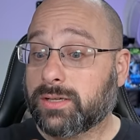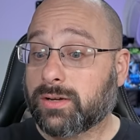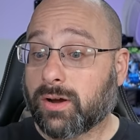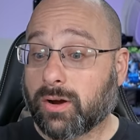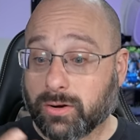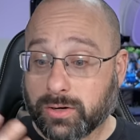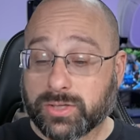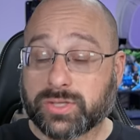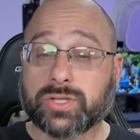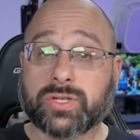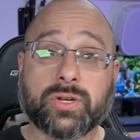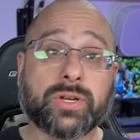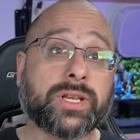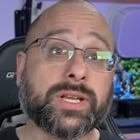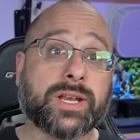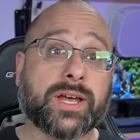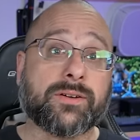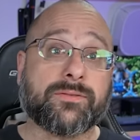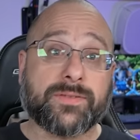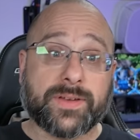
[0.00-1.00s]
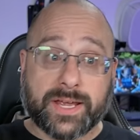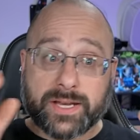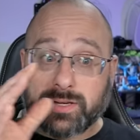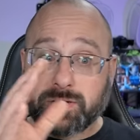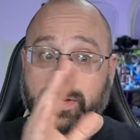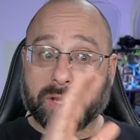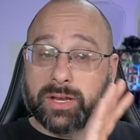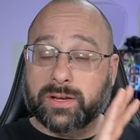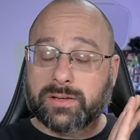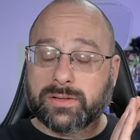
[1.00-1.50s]
aren't good enough, and you
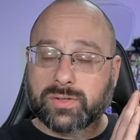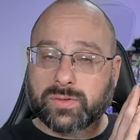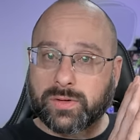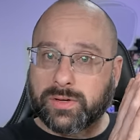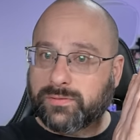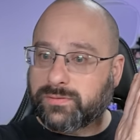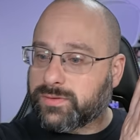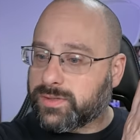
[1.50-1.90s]
get sort of